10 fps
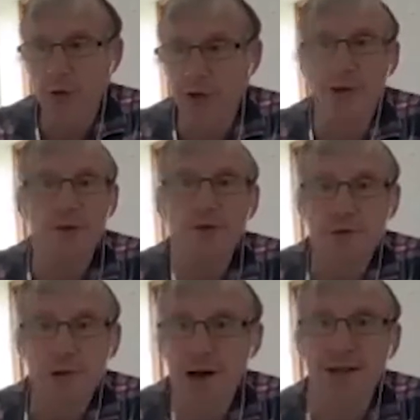and
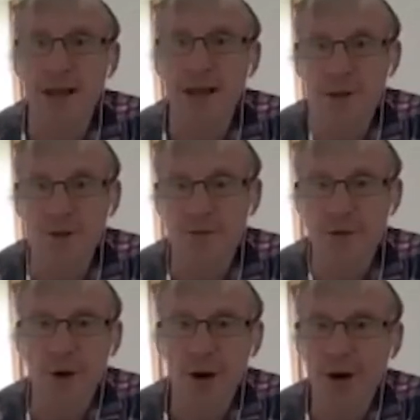try to get as
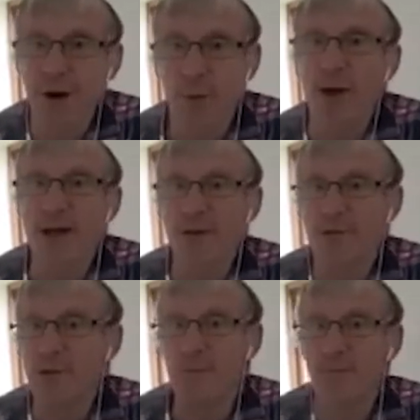far away
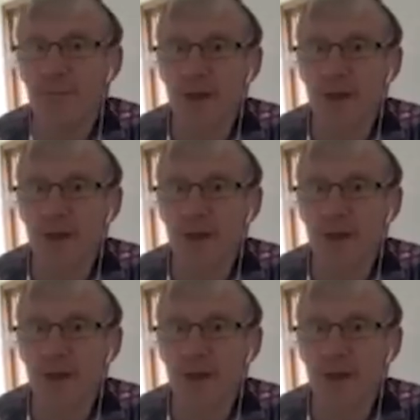from